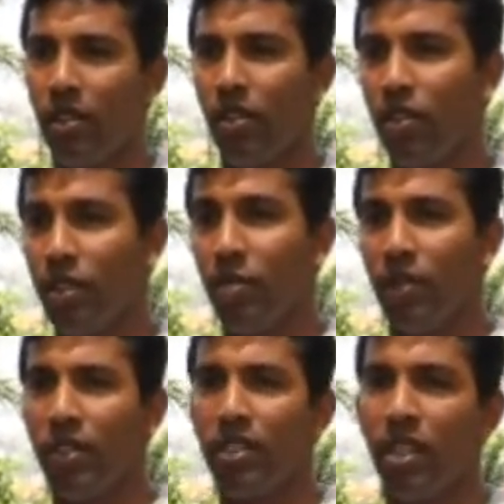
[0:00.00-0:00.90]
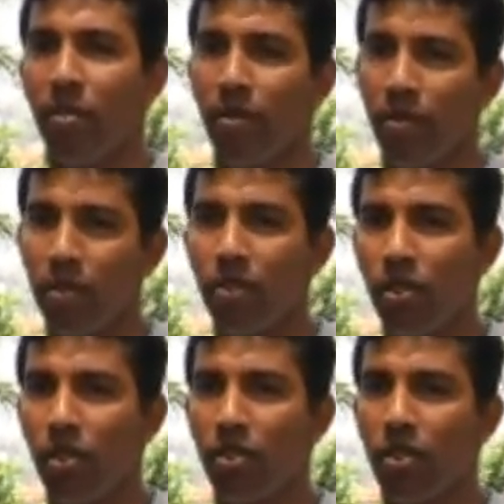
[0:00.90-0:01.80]
although it's my first time you know
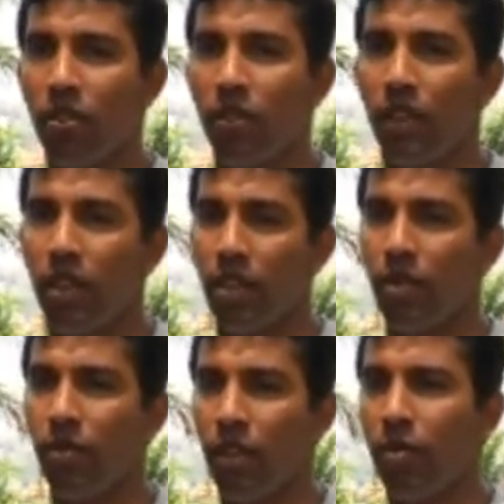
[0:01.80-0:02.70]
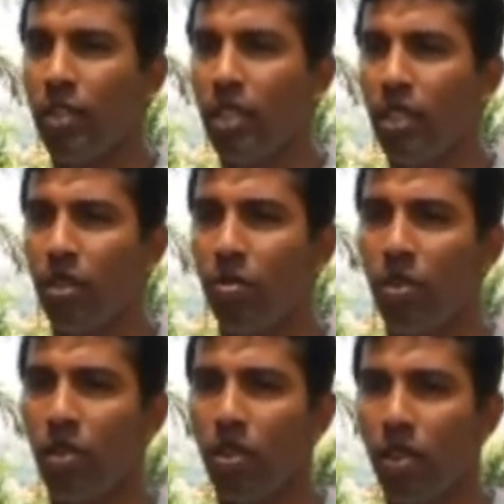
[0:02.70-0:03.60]
going to south africa and i'm very much keen
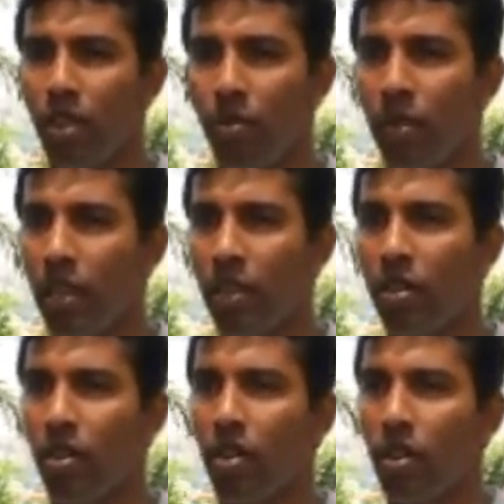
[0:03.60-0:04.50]
about it and i'm like you know